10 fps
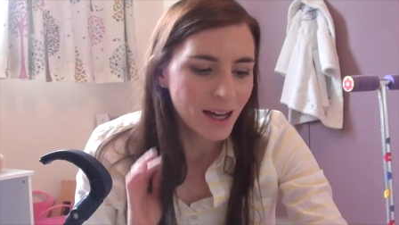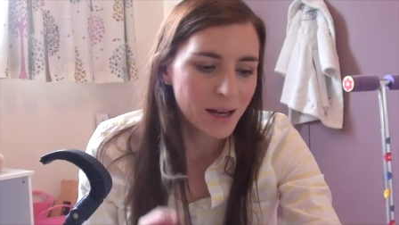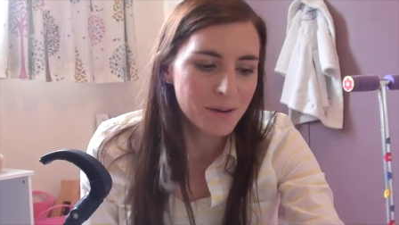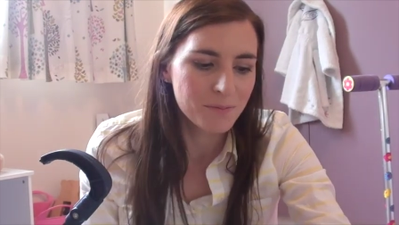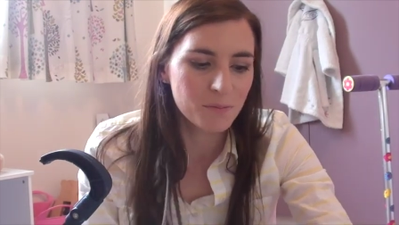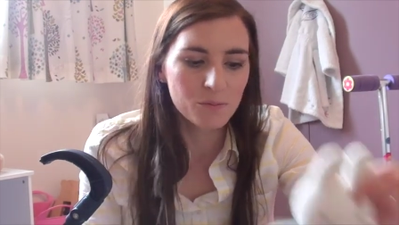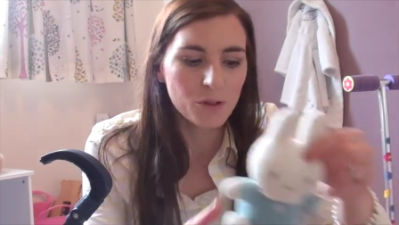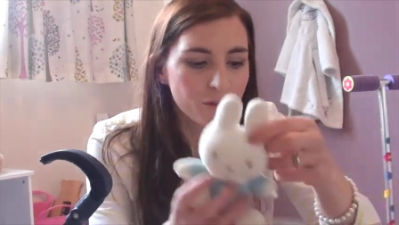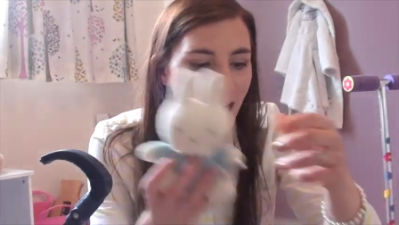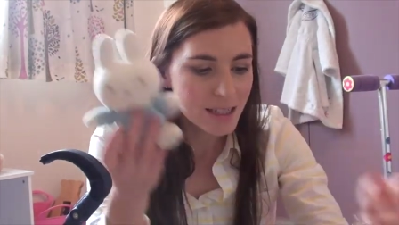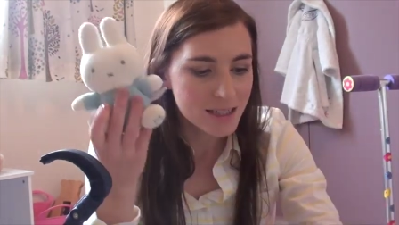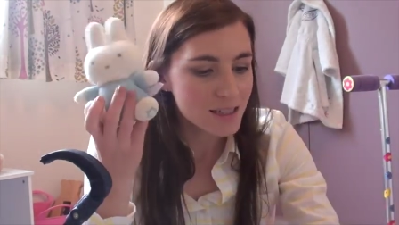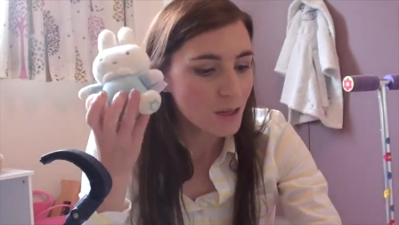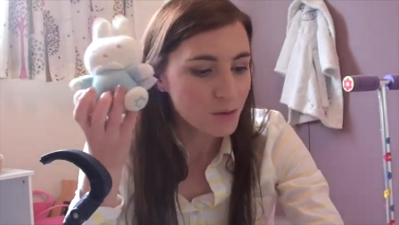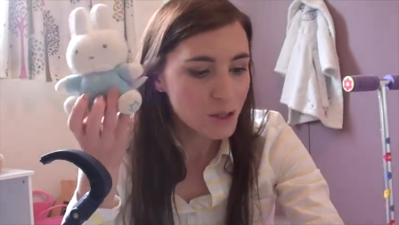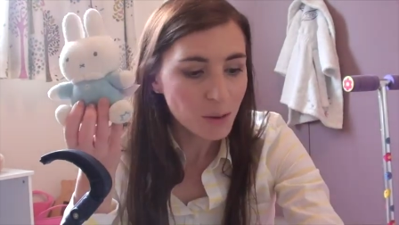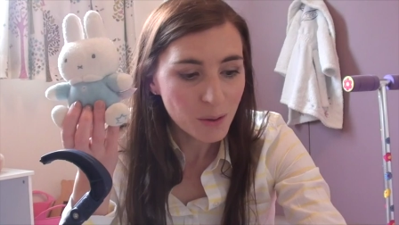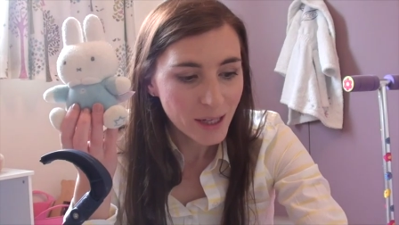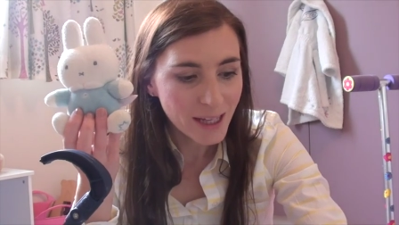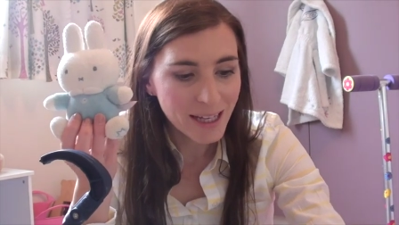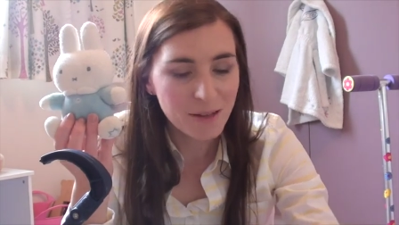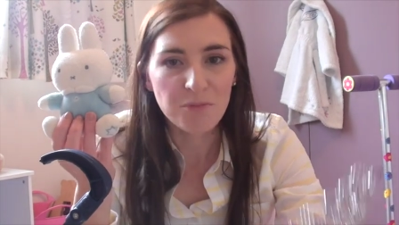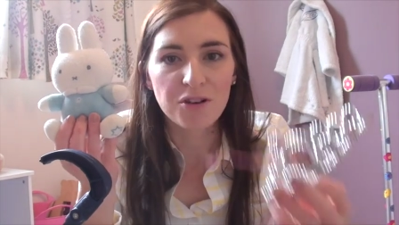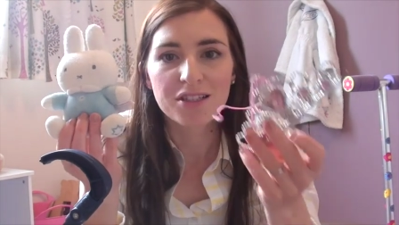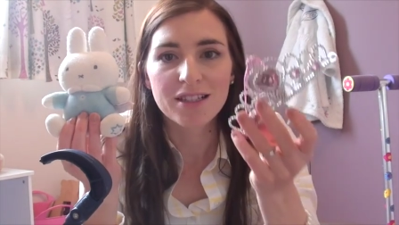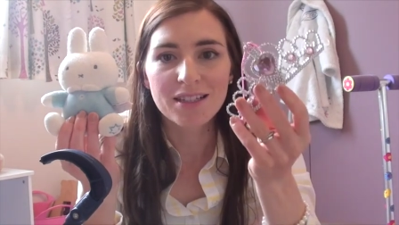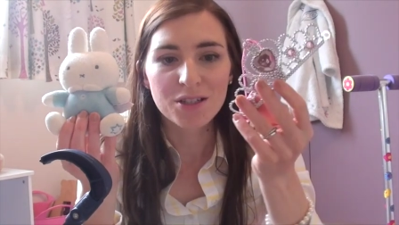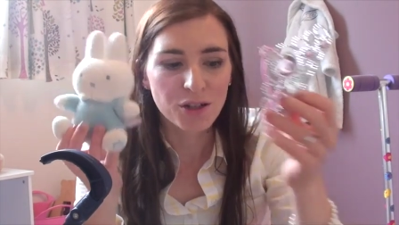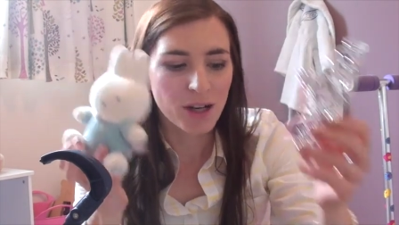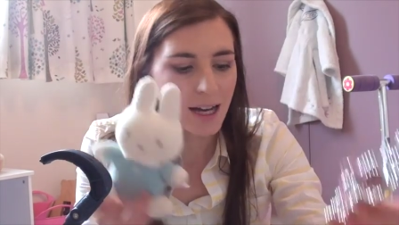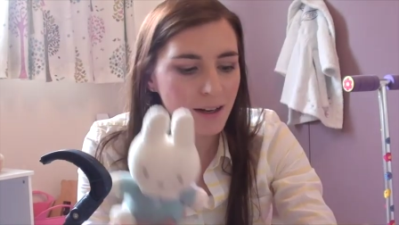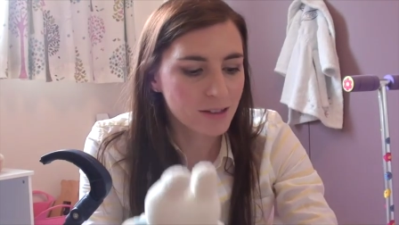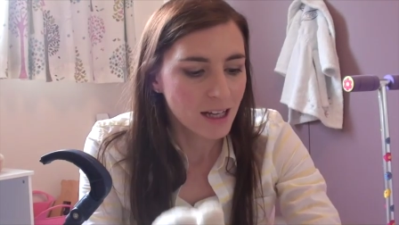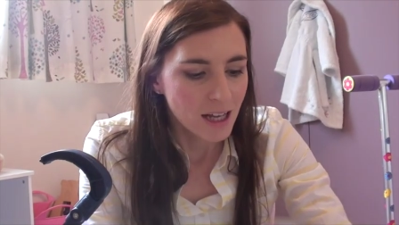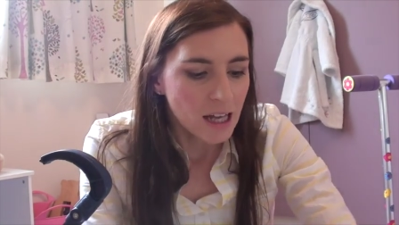um, one of Alice's old toy, Princess Crown.